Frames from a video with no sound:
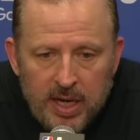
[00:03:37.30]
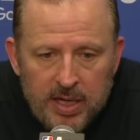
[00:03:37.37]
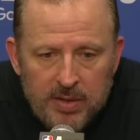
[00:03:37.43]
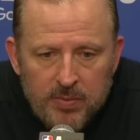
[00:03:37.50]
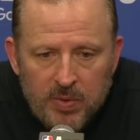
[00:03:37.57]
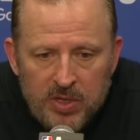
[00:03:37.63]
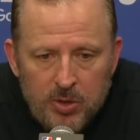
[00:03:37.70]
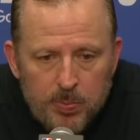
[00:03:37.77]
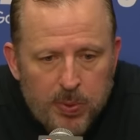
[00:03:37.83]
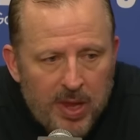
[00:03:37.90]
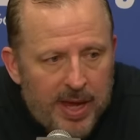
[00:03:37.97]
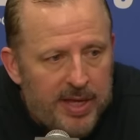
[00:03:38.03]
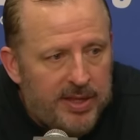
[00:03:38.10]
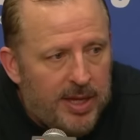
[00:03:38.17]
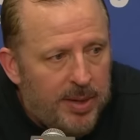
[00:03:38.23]
When you
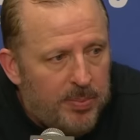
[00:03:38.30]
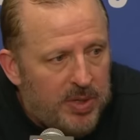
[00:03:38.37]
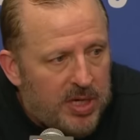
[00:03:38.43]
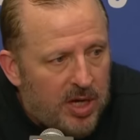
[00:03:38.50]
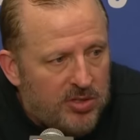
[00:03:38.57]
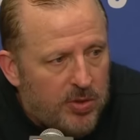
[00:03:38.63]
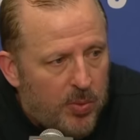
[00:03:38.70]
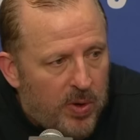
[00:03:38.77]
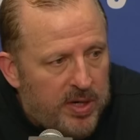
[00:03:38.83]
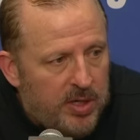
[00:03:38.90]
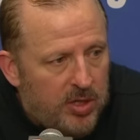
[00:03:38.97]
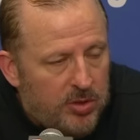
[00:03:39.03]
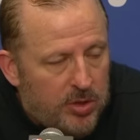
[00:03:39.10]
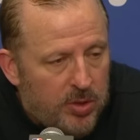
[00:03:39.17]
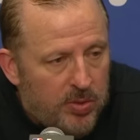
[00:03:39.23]
play them, because of what
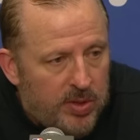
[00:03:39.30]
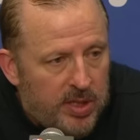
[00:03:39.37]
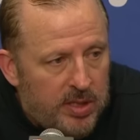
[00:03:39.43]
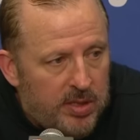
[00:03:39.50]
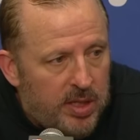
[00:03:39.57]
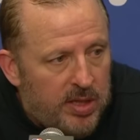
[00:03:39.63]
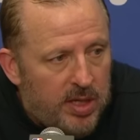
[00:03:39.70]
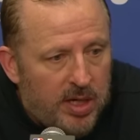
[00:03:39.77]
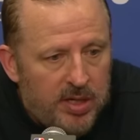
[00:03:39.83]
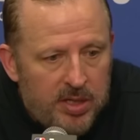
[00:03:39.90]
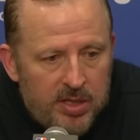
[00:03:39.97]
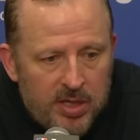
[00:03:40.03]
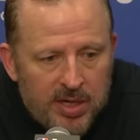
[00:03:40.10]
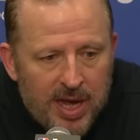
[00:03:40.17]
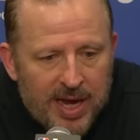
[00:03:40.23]
you're doing,
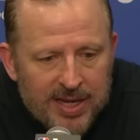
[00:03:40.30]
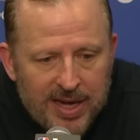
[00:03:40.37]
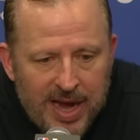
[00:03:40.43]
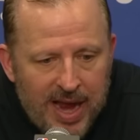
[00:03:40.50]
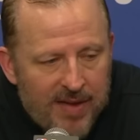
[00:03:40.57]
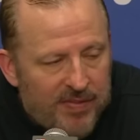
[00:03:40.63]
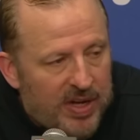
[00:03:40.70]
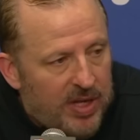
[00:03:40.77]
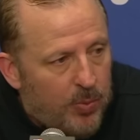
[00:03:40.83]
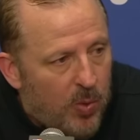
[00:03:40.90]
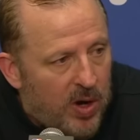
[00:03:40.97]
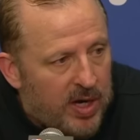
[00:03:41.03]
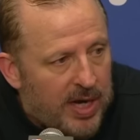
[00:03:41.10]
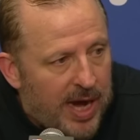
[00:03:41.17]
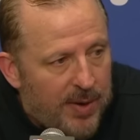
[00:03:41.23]
you're not going to have any
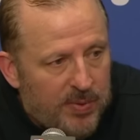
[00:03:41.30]
one guy.